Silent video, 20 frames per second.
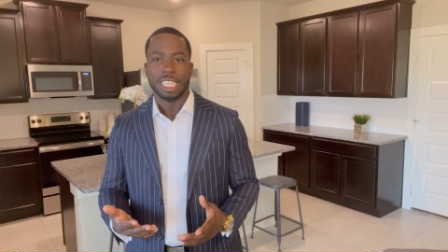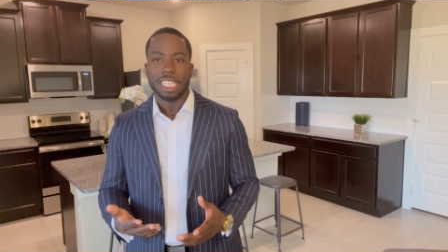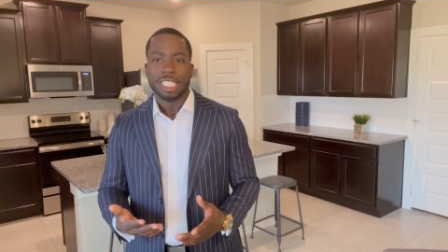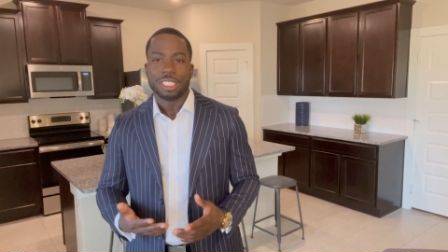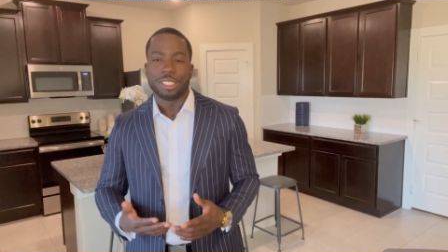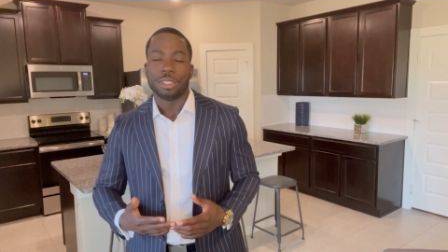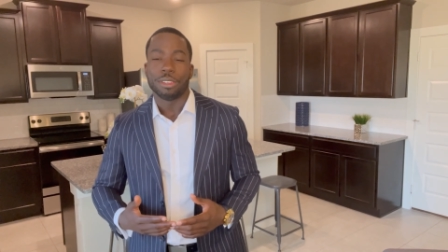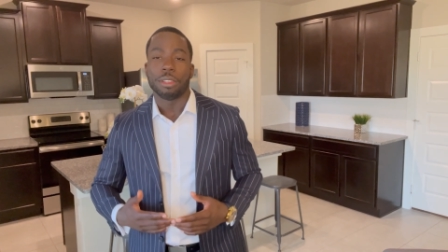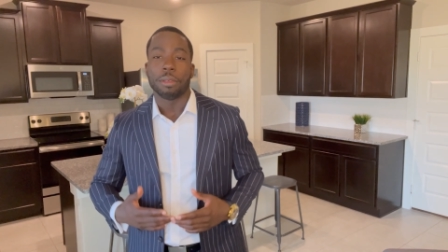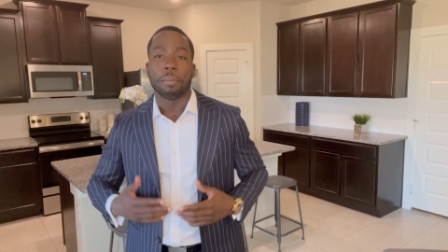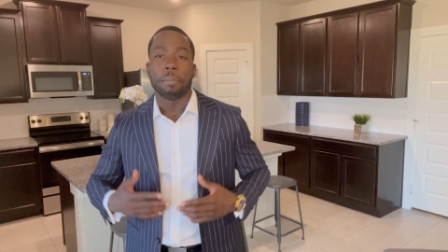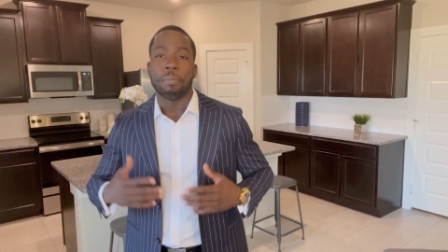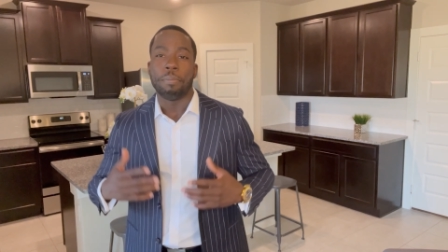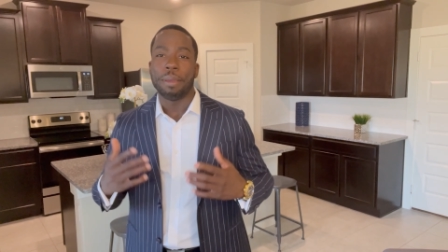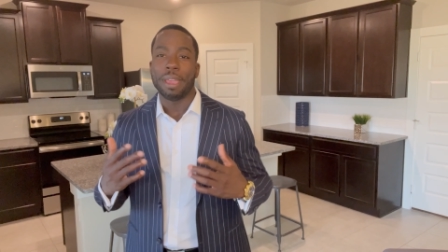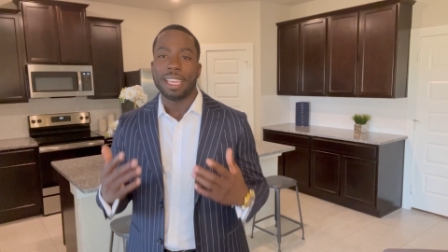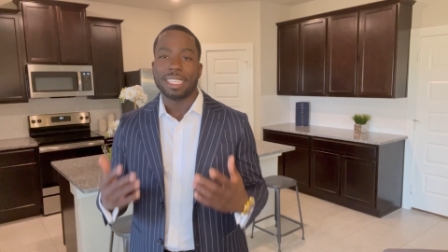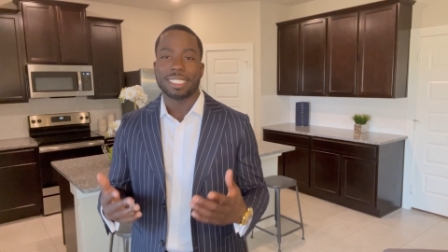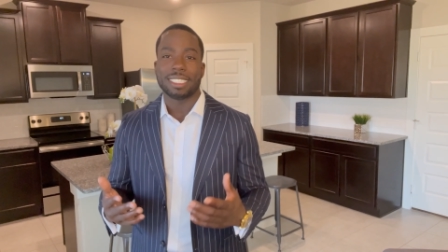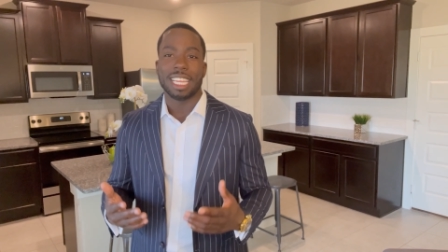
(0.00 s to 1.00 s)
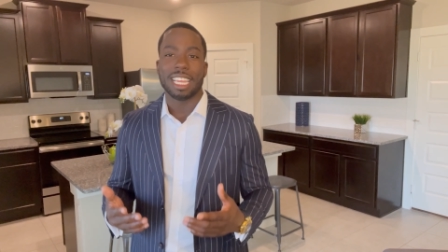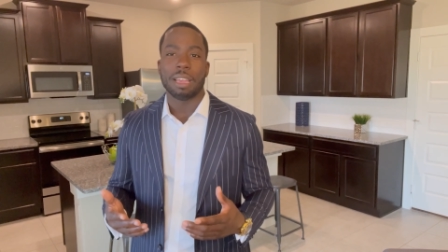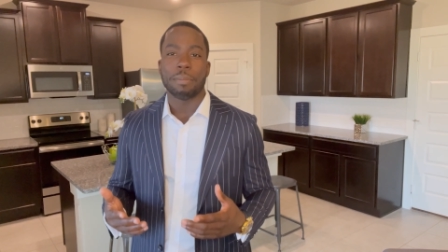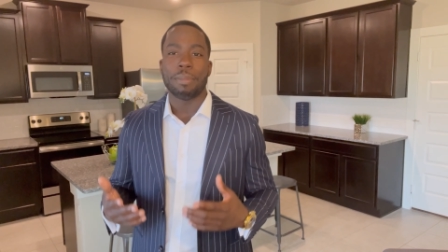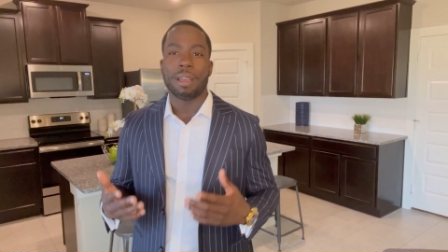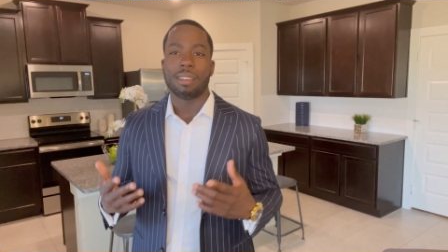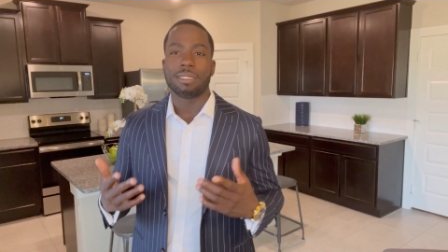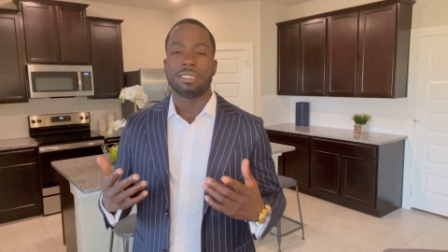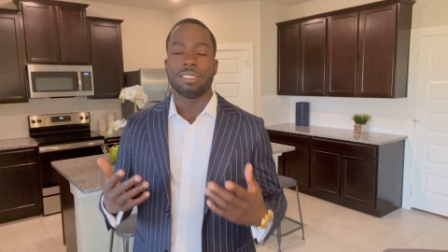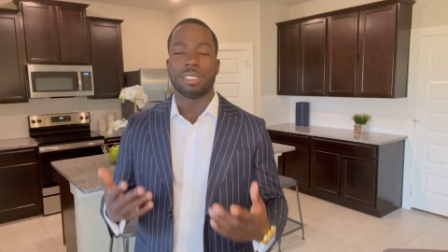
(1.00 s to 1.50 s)
So the best thing
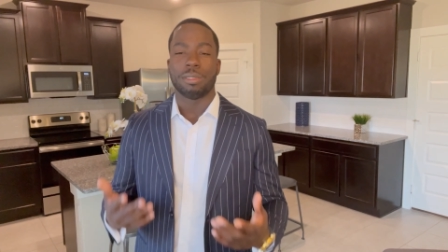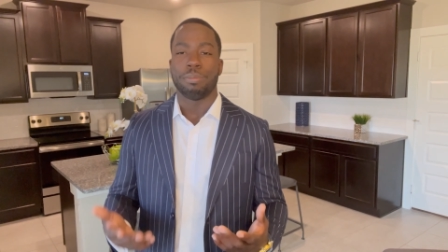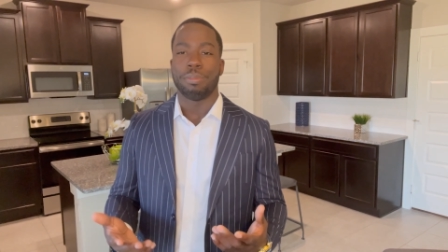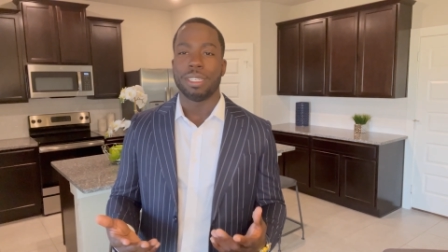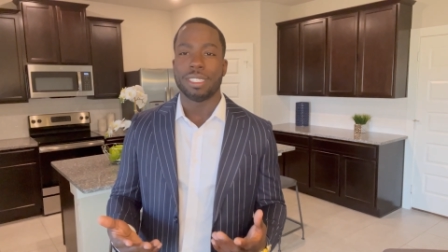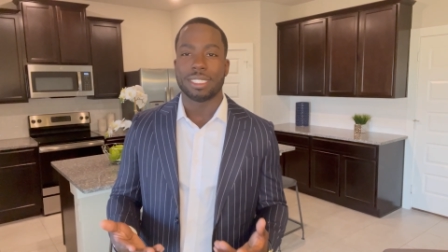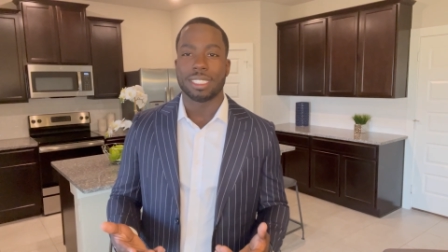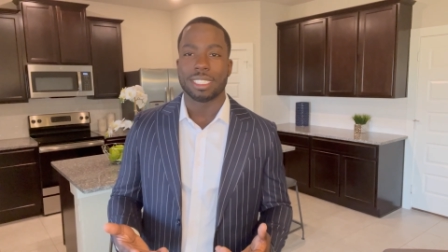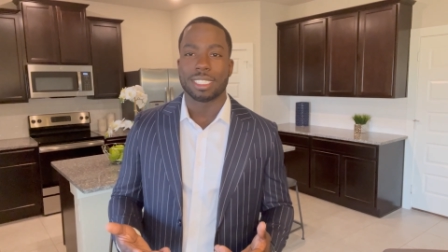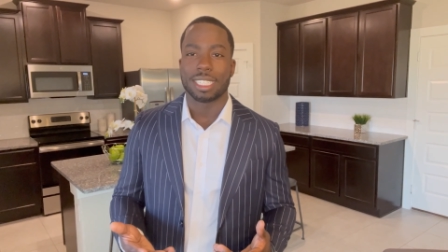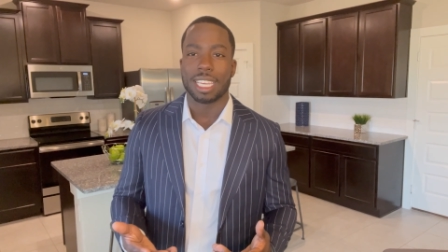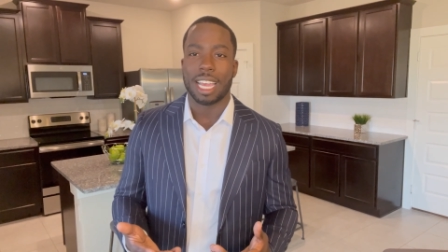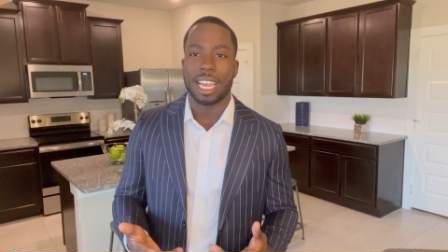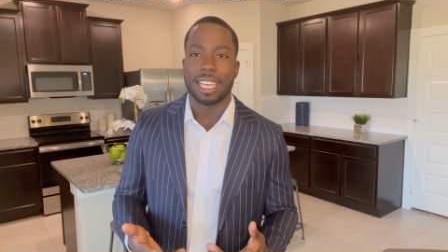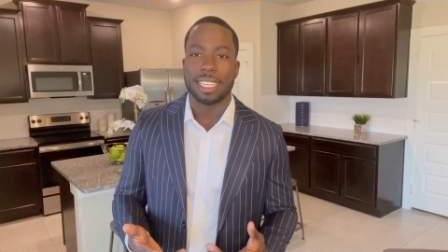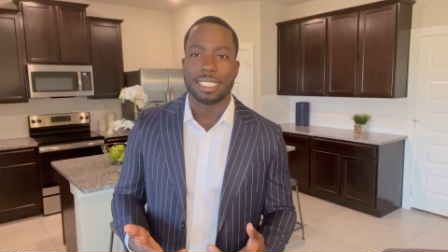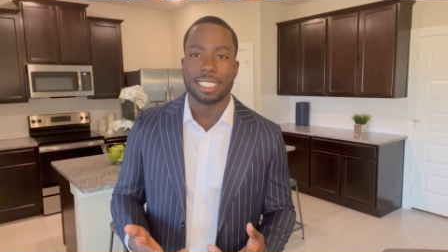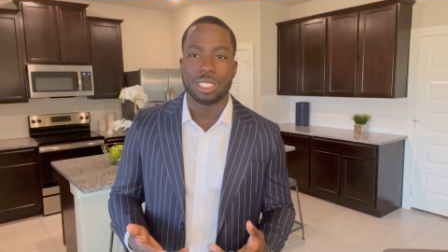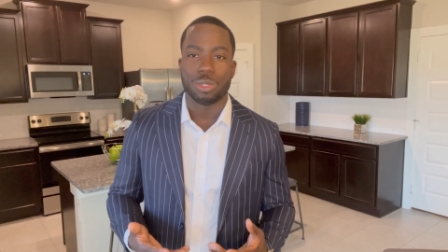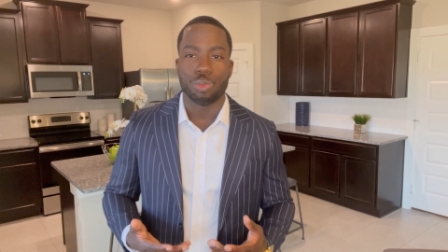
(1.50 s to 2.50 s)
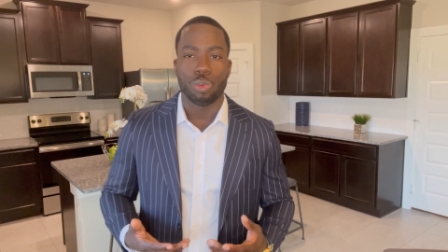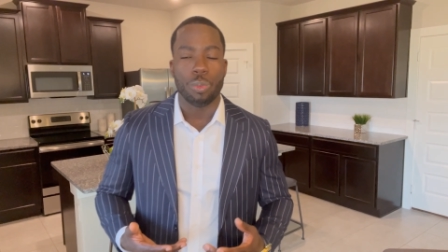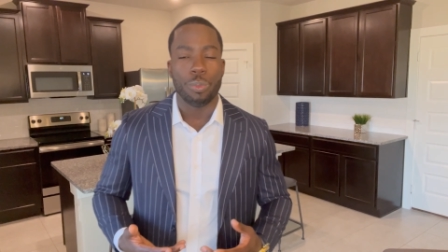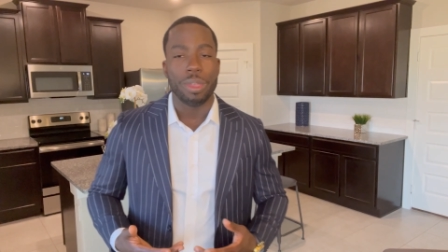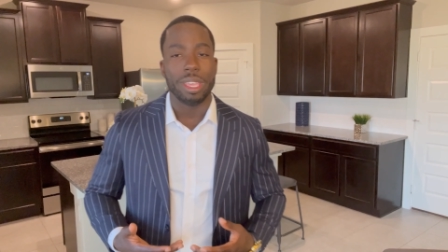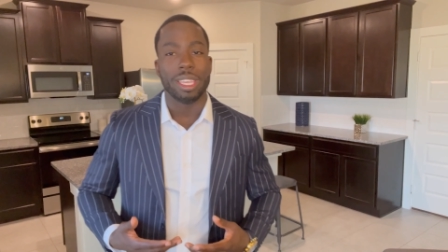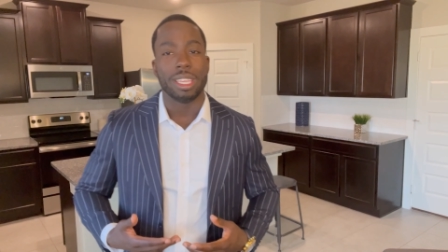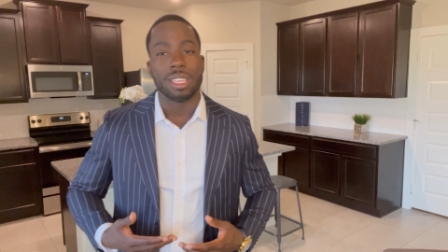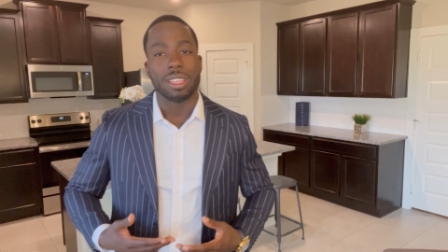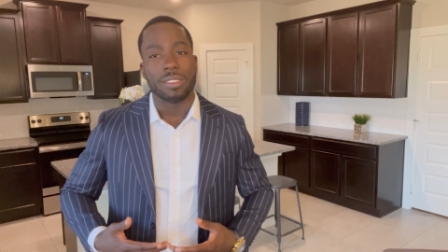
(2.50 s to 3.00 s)
about this business, guys, is when
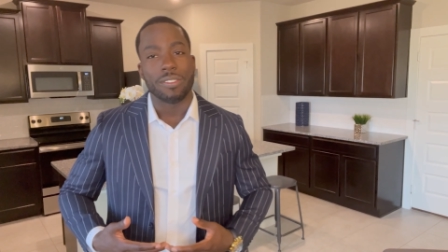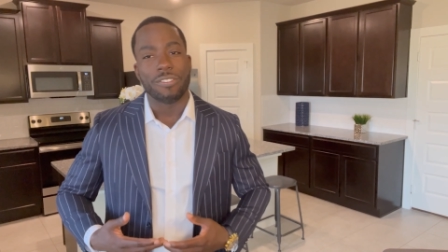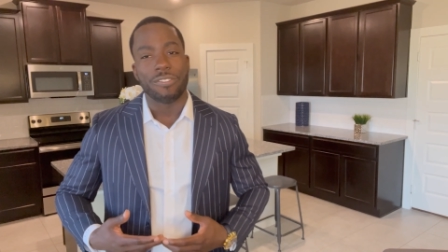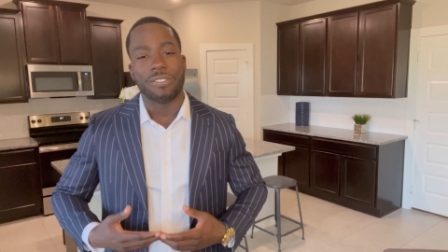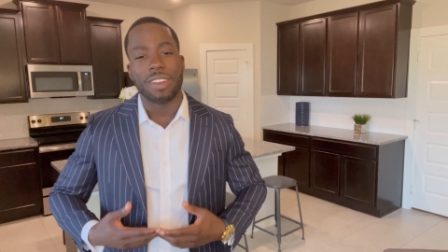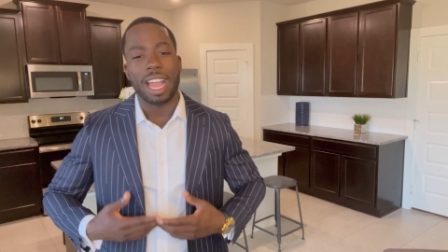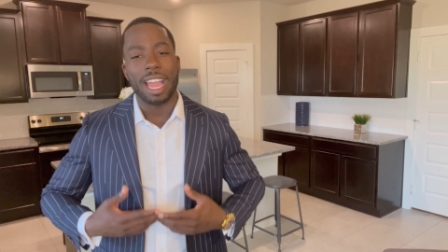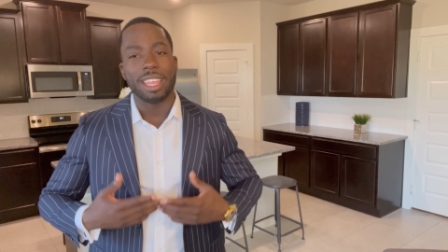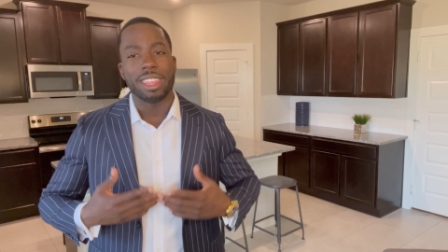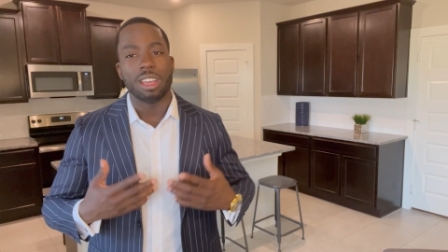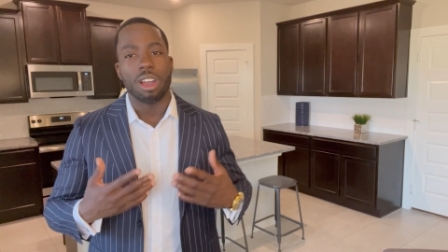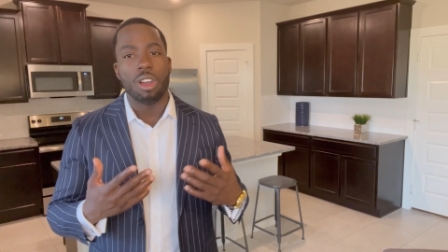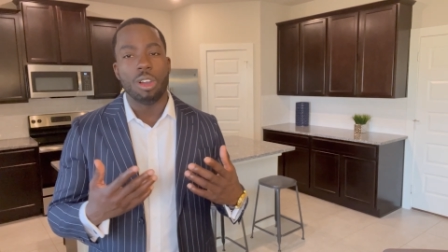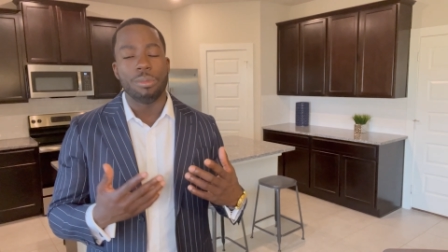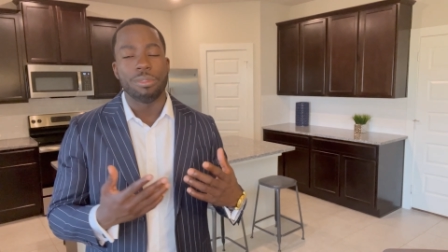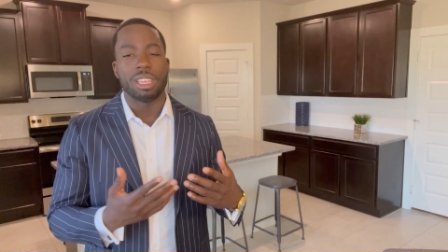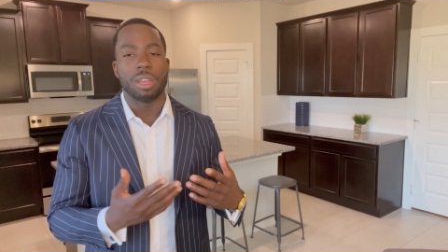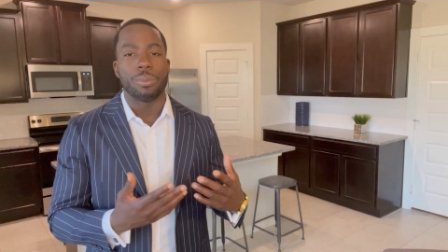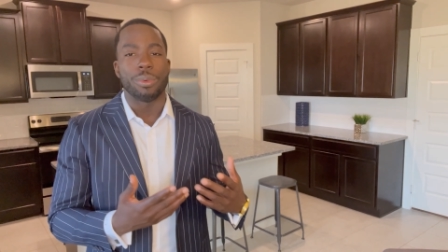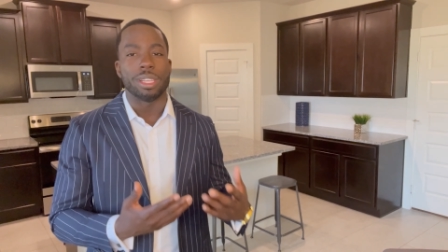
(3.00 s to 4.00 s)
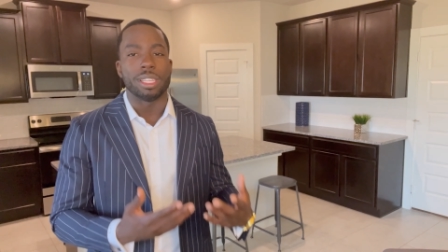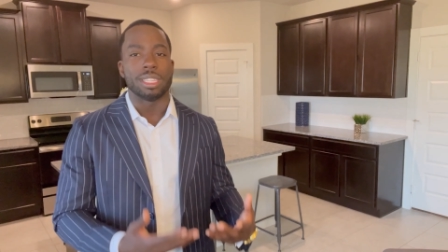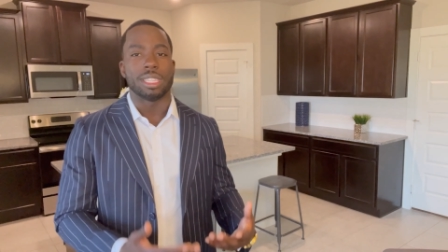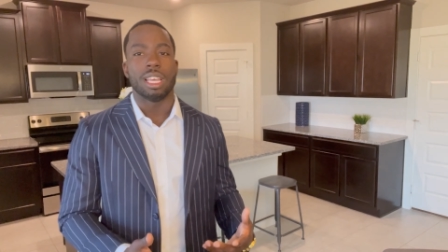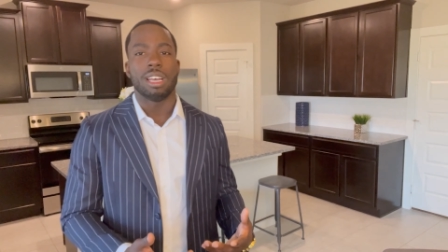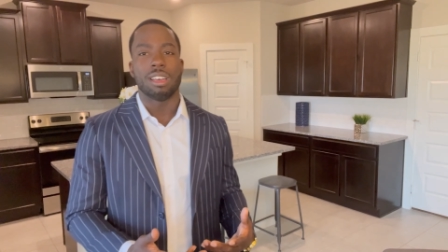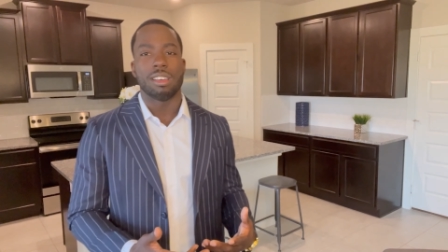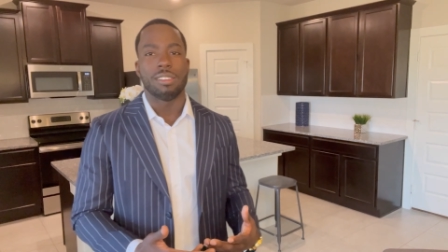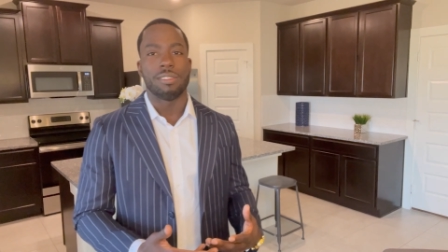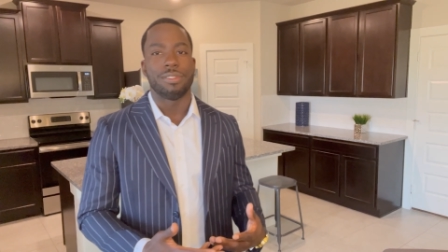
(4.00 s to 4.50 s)
we find the home that we
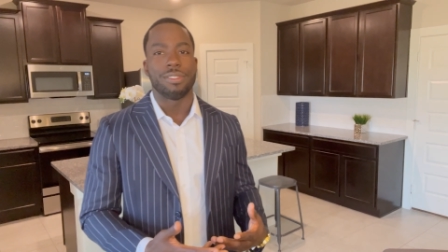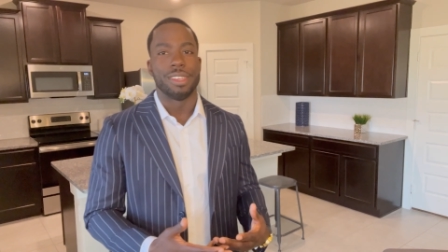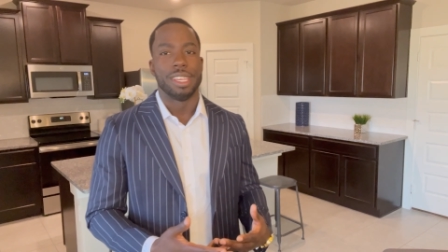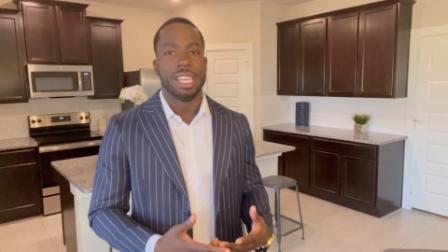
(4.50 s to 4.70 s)
love